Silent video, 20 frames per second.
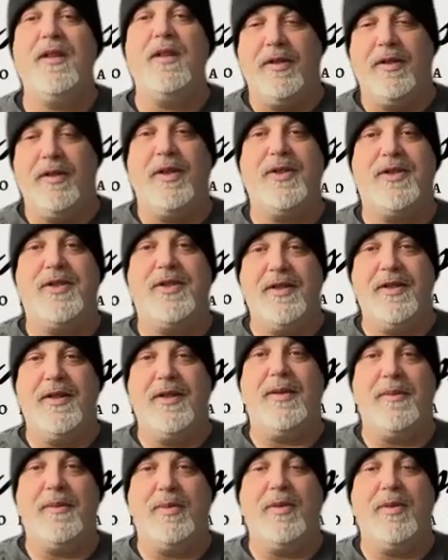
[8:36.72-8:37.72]
you're the
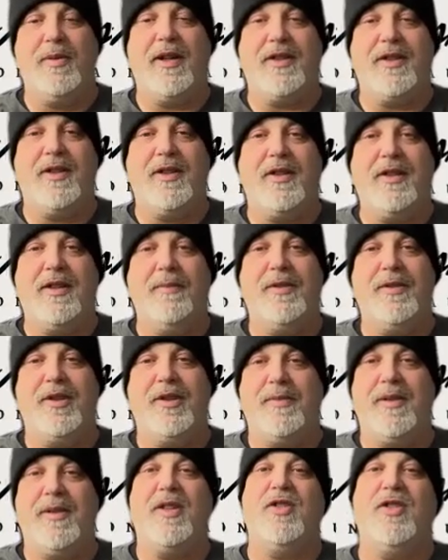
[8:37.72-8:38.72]
person that people will actually
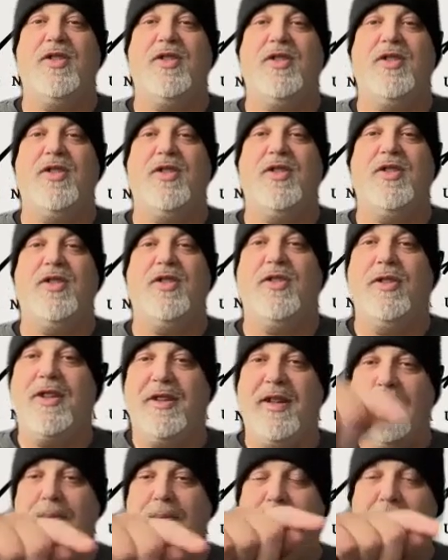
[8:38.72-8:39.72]
come to because
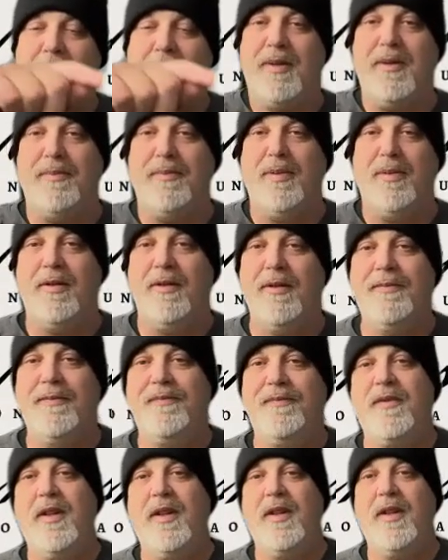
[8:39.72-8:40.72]
you're actually helping
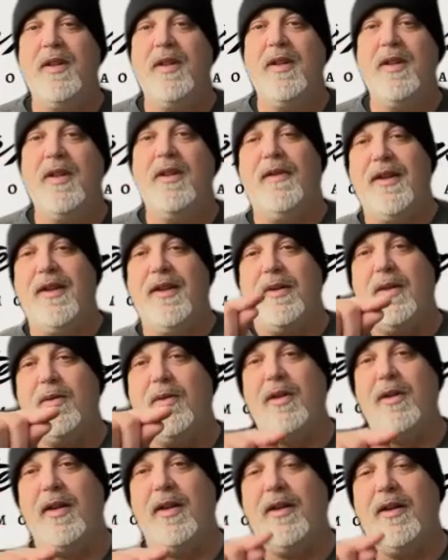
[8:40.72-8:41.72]
people. And
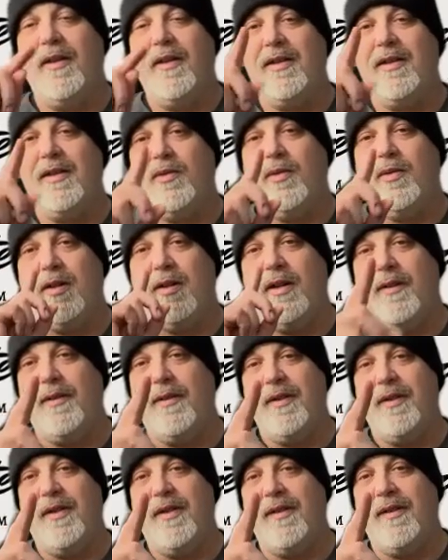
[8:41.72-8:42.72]
that's what I want. And that's
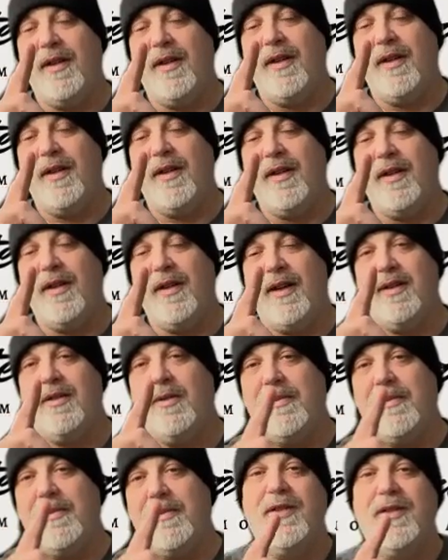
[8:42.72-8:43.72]
what everything that I
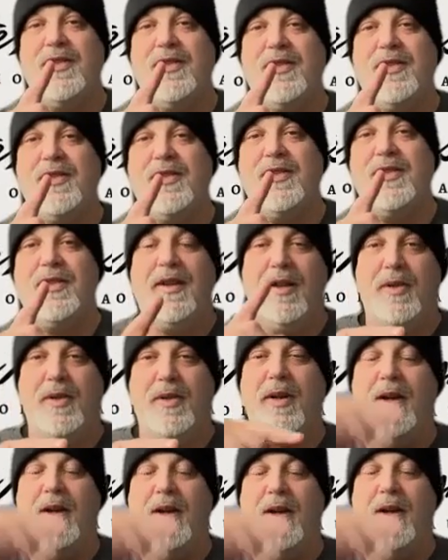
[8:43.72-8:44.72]
do is about, is trying to
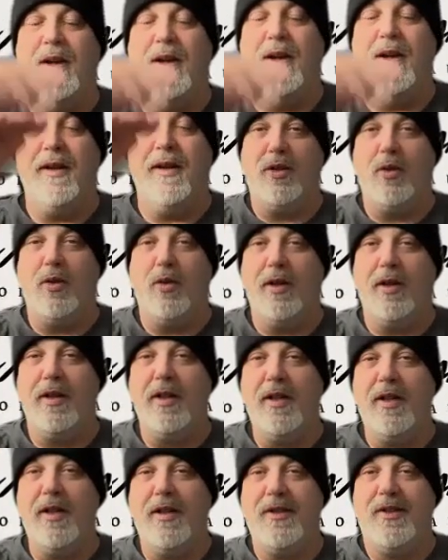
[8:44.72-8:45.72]
help you elevate
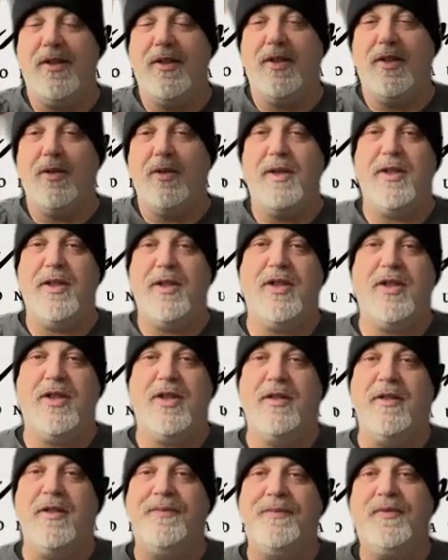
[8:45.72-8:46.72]
your
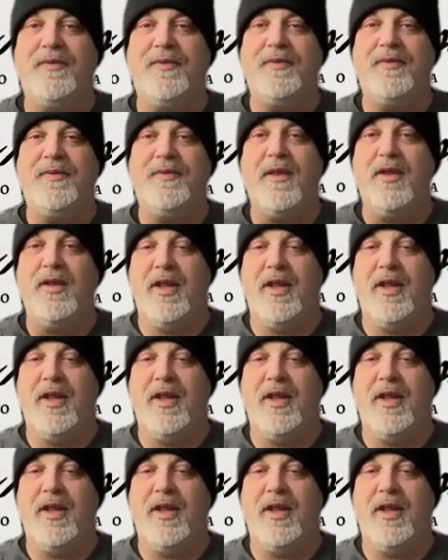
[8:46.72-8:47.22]
situation,